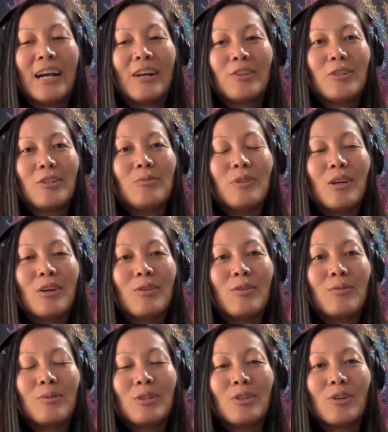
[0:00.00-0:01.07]
how do you
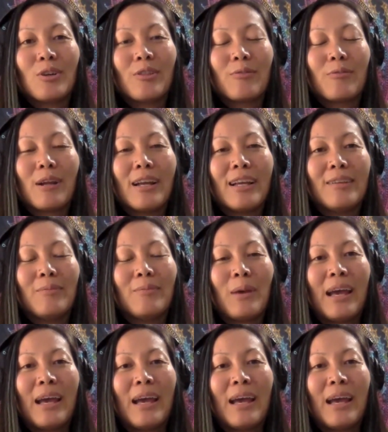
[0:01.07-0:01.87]
know when you're on the right